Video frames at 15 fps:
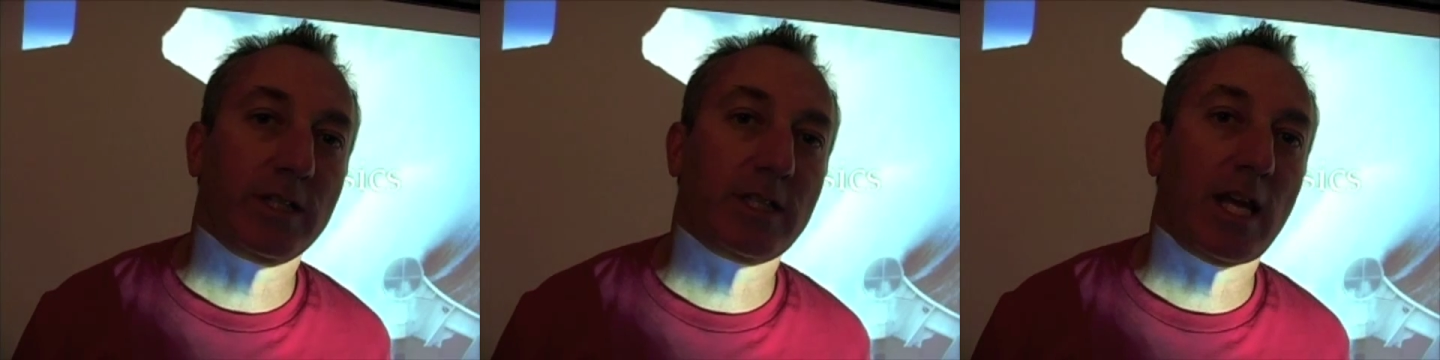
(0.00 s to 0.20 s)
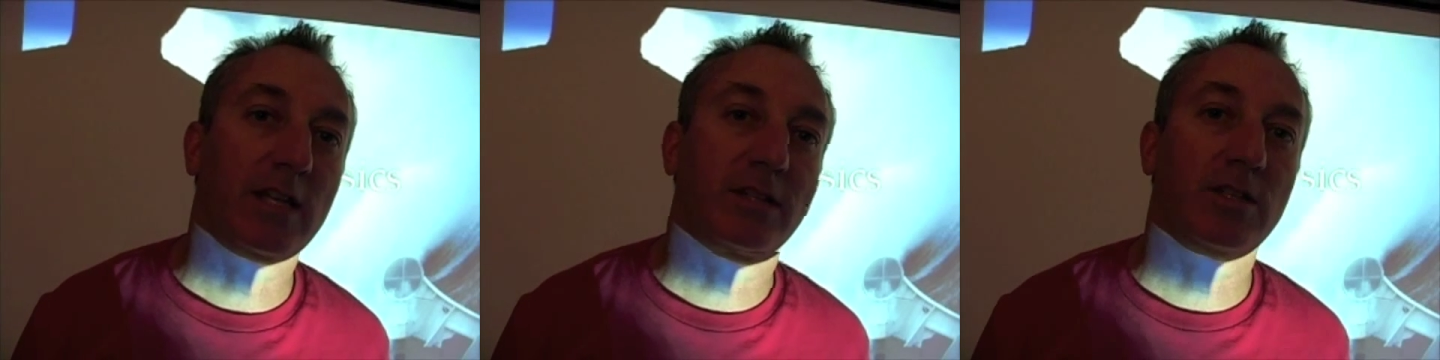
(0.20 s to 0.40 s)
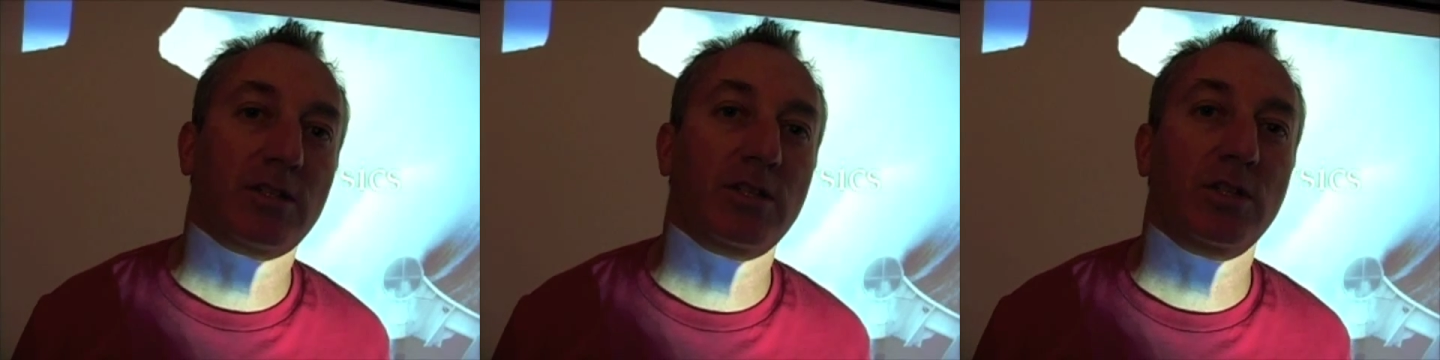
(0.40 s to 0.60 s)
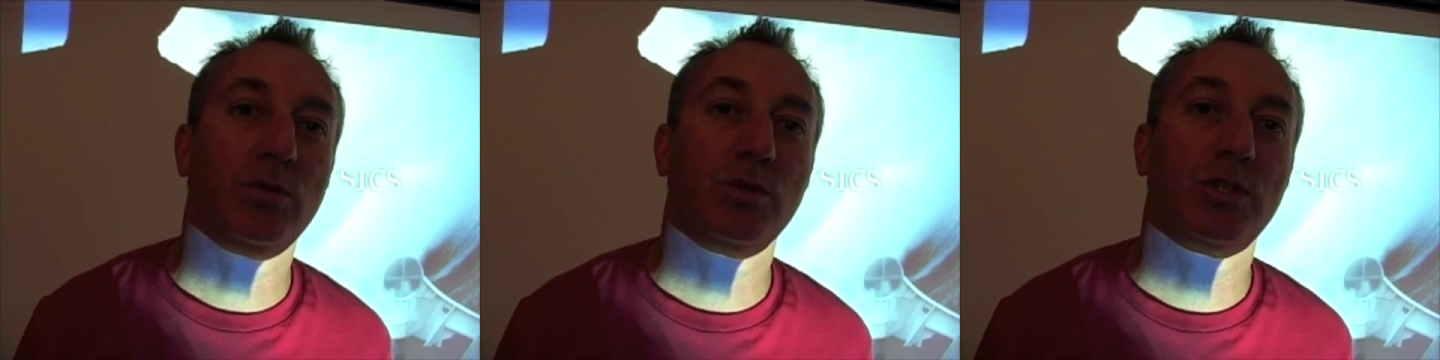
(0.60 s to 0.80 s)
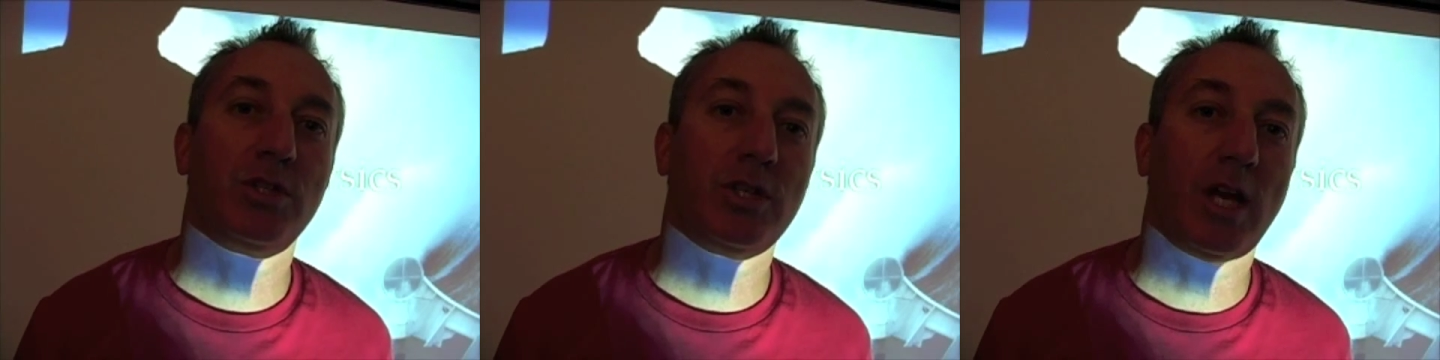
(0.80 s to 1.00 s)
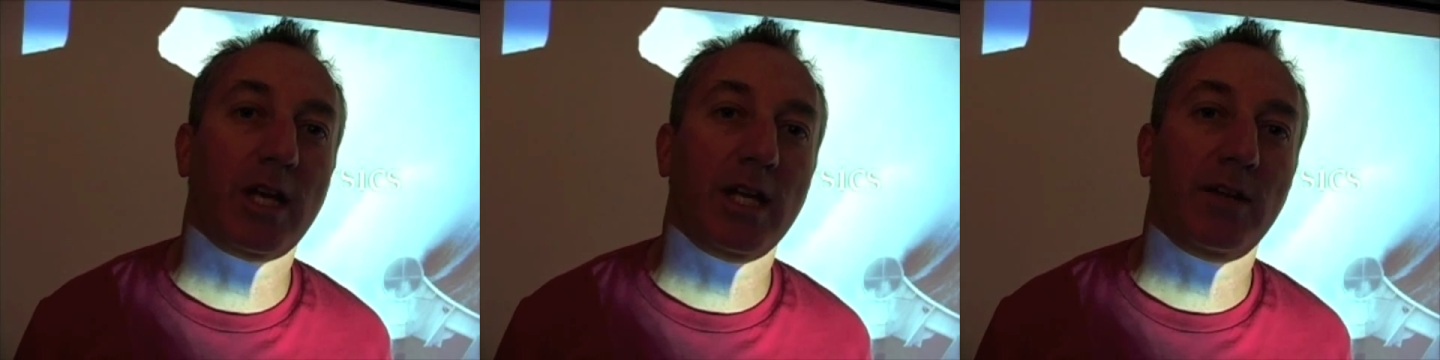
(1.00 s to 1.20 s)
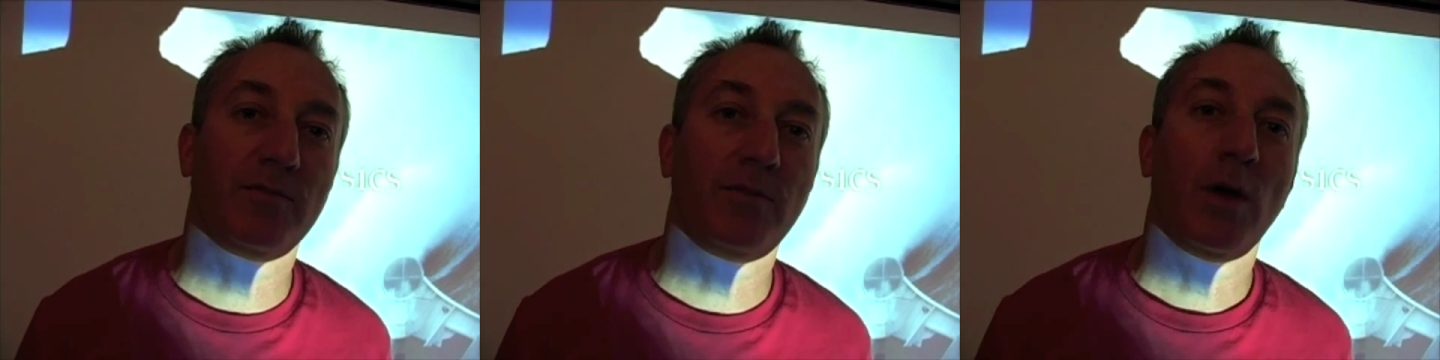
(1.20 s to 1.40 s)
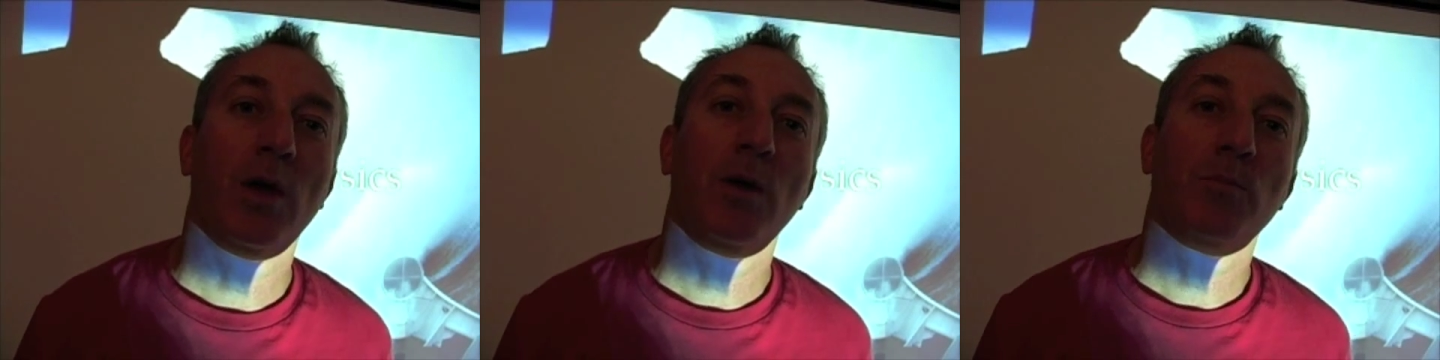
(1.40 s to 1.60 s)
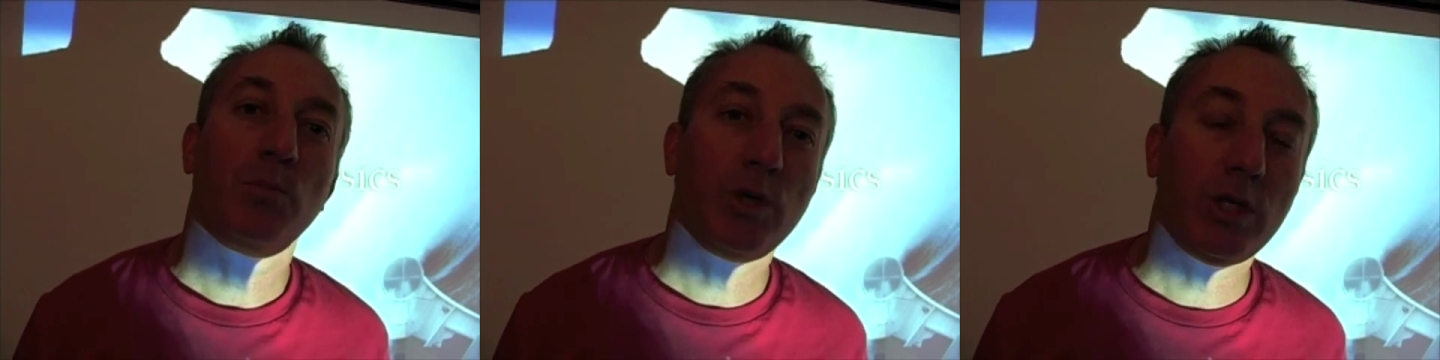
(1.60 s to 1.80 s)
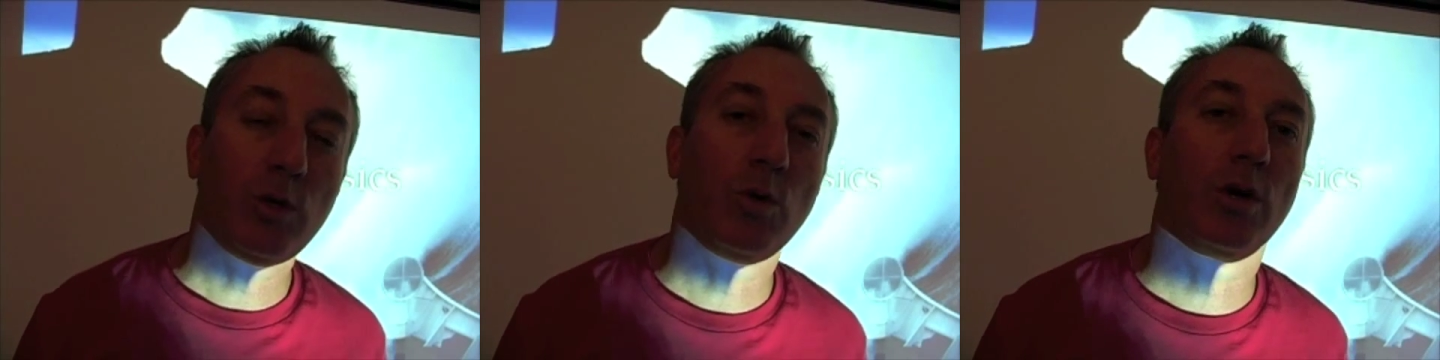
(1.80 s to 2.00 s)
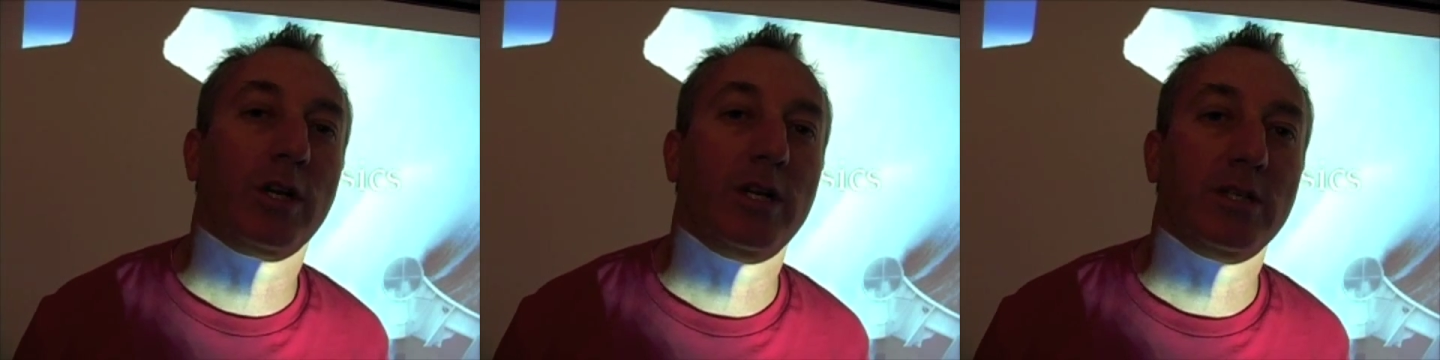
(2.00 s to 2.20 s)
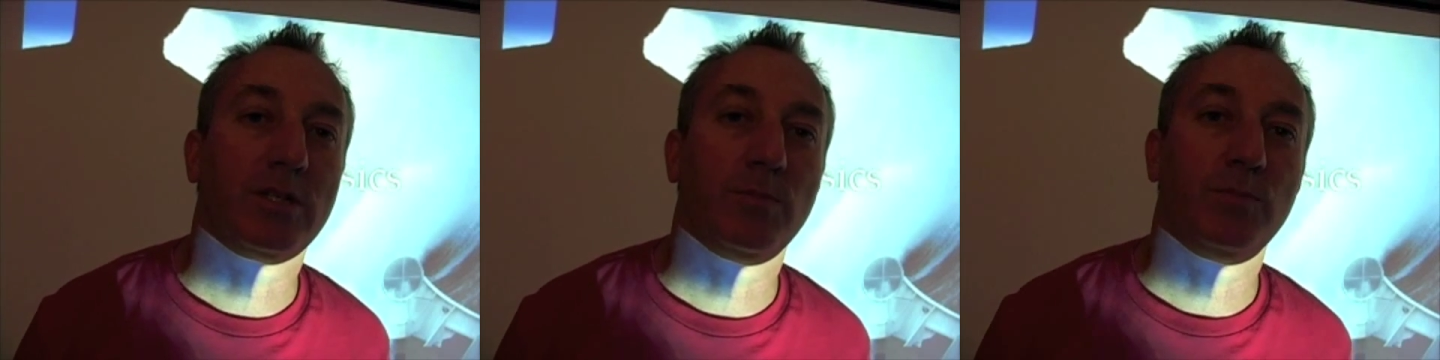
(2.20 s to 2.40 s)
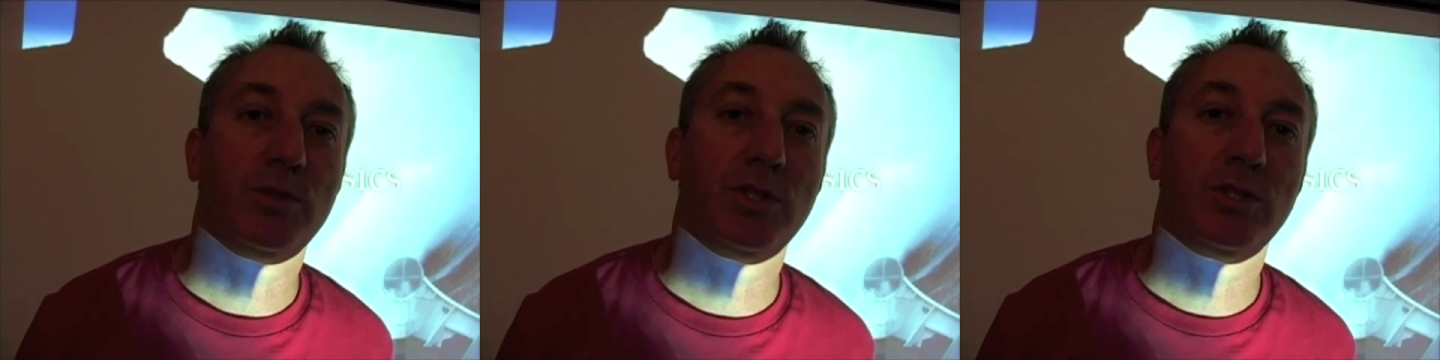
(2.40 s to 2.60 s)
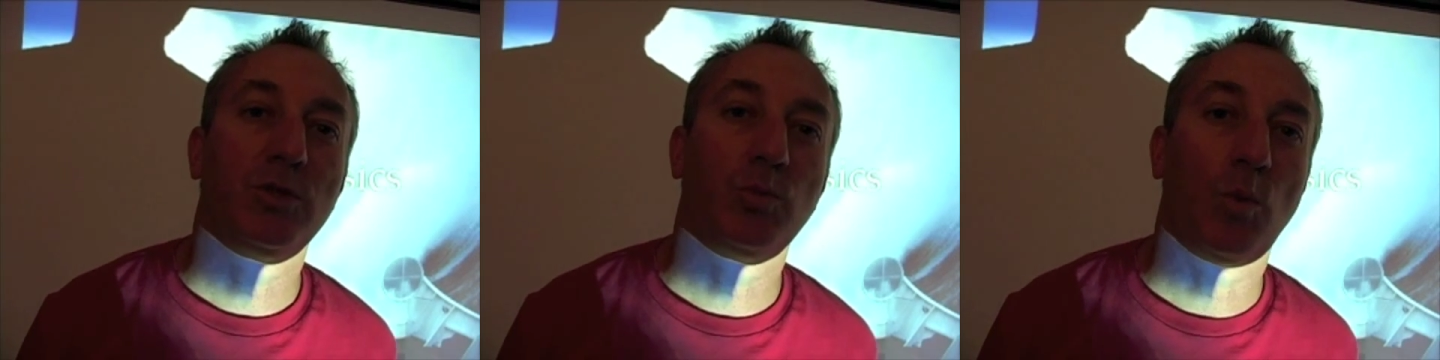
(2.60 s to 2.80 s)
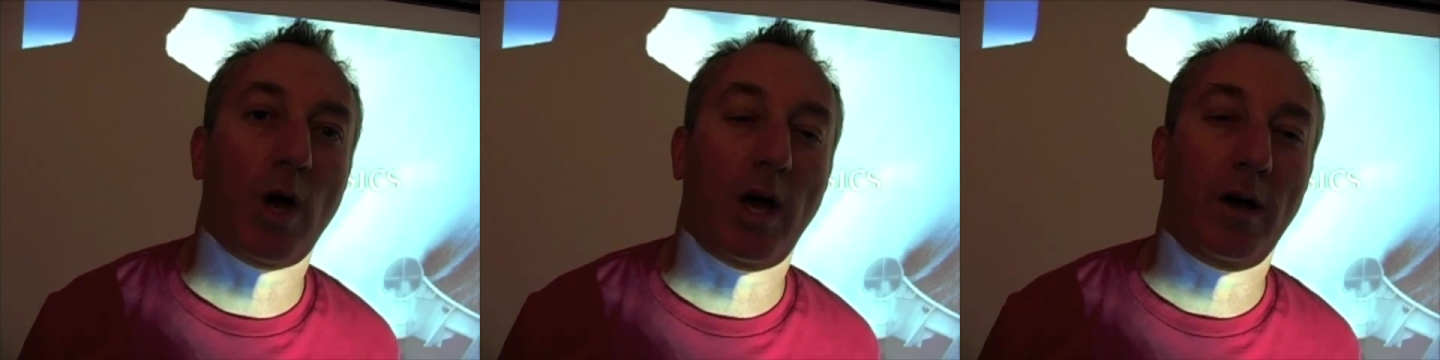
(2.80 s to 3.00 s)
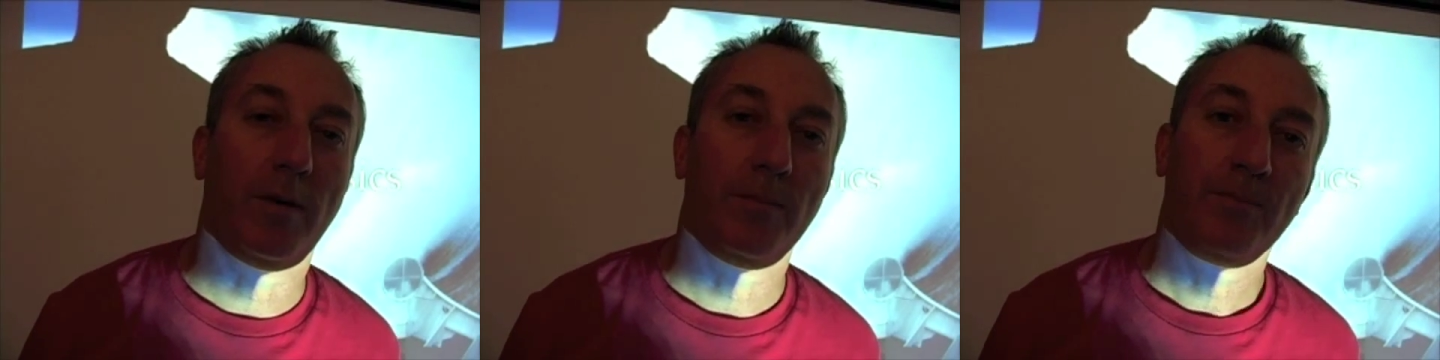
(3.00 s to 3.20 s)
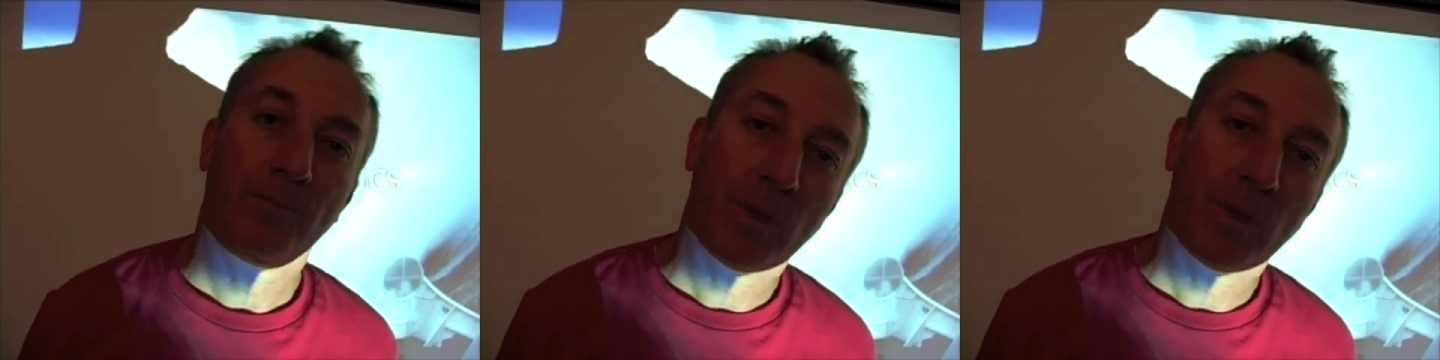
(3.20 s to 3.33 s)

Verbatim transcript: takes us into a study of marine organisms as well.